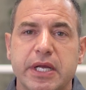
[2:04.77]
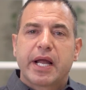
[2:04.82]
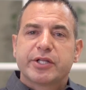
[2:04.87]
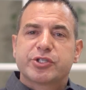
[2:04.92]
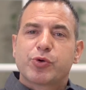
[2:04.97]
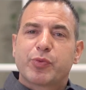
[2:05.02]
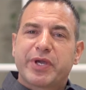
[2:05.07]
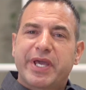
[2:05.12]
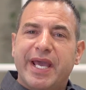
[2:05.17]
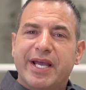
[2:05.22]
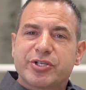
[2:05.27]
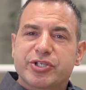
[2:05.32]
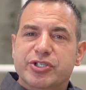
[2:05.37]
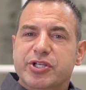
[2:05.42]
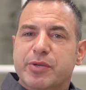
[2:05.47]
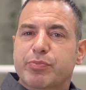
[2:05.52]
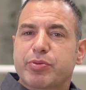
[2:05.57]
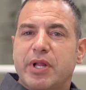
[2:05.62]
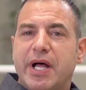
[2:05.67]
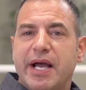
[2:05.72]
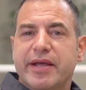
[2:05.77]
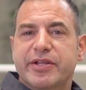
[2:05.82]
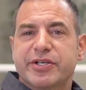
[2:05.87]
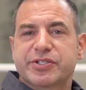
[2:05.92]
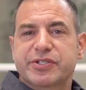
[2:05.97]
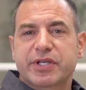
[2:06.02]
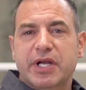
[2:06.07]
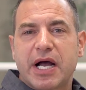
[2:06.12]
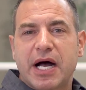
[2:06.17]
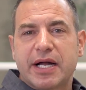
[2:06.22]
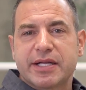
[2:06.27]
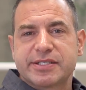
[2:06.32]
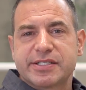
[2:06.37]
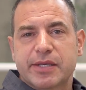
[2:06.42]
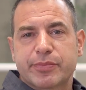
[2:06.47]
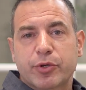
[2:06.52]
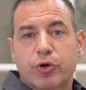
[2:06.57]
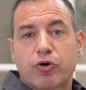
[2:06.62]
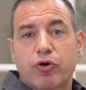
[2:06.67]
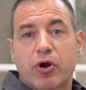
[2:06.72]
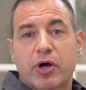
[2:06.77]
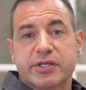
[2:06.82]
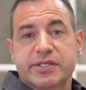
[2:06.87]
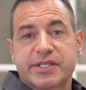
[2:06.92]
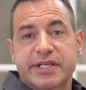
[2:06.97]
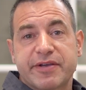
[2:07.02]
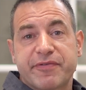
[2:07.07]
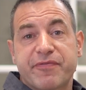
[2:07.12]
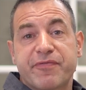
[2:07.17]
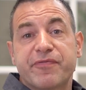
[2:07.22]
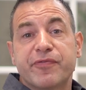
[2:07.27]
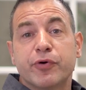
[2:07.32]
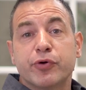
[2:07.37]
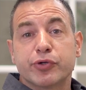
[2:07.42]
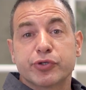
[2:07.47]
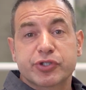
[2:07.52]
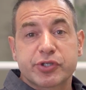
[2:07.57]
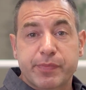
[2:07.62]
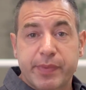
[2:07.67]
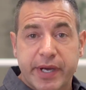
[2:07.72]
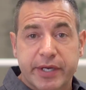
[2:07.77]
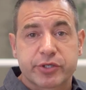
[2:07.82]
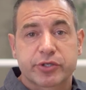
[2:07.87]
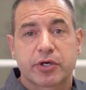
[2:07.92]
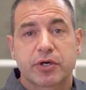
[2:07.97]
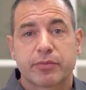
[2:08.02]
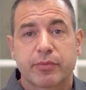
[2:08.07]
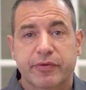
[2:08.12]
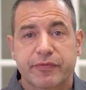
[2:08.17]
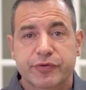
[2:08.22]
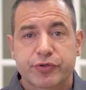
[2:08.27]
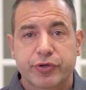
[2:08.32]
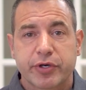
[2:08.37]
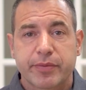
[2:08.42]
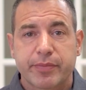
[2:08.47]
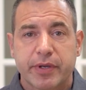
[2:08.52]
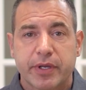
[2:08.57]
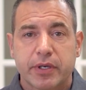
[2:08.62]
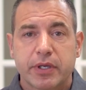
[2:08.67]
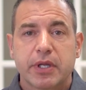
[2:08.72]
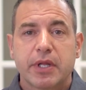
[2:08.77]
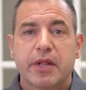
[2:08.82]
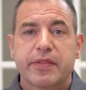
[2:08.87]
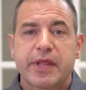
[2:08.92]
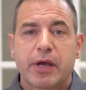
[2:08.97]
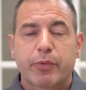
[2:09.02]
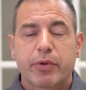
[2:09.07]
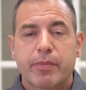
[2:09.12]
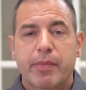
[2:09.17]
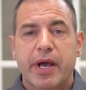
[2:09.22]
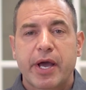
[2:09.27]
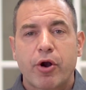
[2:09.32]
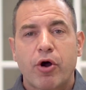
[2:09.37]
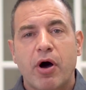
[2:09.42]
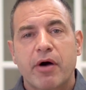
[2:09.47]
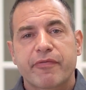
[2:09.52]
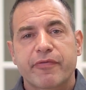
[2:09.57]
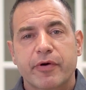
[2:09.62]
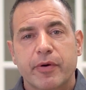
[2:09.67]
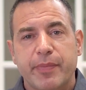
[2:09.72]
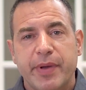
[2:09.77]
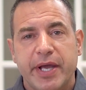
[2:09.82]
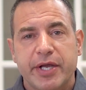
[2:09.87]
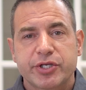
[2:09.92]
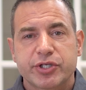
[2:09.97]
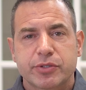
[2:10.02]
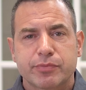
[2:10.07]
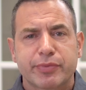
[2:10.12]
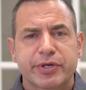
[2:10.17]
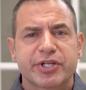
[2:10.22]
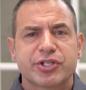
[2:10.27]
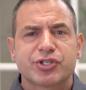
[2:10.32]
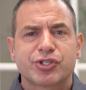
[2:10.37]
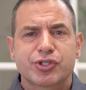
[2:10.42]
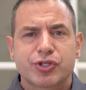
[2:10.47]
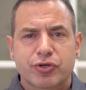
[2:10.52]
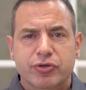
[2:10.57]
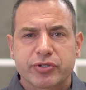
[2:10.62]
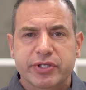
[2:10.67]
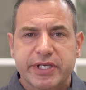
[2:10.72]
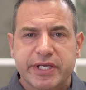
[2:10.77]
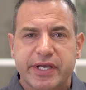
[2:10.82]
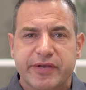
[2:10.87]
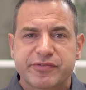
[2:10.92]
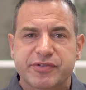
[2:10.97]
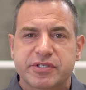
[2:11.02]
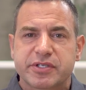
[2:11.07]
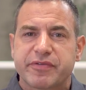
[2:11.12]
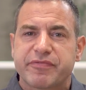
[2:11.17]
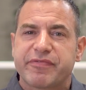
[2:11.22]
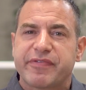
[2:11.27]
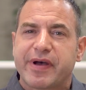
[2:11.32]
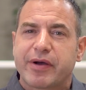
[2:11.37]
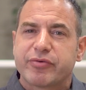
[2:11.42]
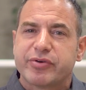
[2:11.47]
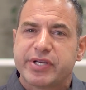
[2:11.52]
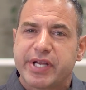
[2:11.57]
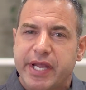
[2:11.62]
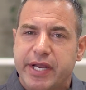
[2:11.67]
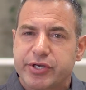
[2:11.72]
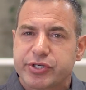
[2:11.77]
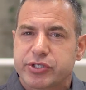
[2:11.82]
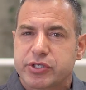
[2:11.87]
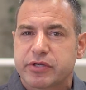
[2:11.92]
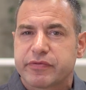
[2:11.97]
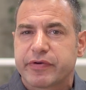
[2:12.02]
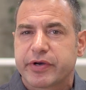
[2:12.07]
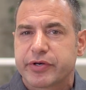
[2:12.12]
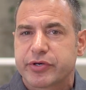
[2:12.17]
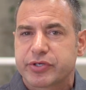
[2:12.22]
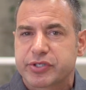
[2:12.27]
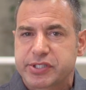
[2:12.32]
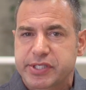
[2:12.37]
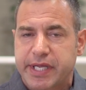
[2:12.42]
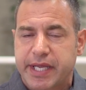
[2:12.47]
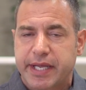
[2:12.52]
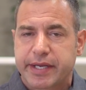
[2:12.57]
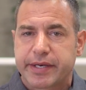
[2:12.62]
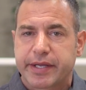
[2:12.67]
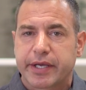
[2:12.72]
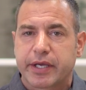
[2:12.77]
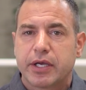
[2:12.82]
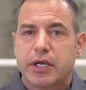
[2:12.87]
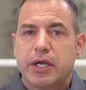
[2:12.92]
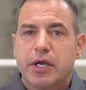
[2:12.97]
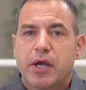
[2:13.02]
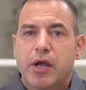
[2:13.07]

And so we can't just apply this concept across the full spectrum of treatment that we might offer a patient, but it certainly gives us a foundation of understanding